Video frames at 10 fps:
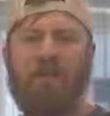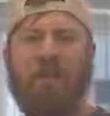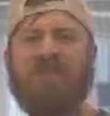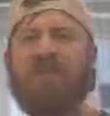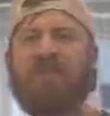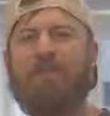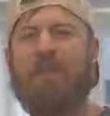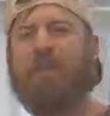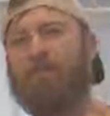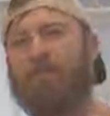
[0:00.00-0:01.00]
My best year has
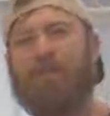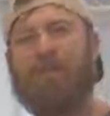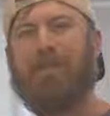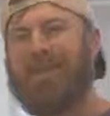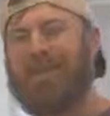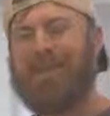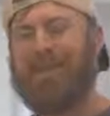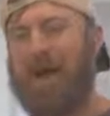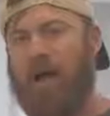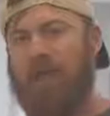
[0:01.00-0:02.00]
been $3
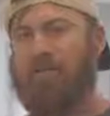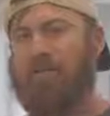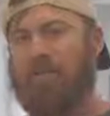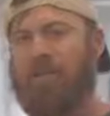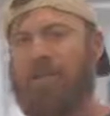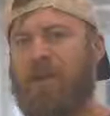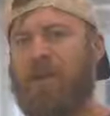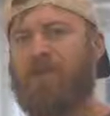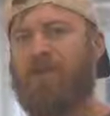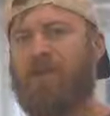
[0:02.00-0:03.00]
million.
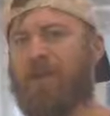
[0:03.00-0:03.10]
So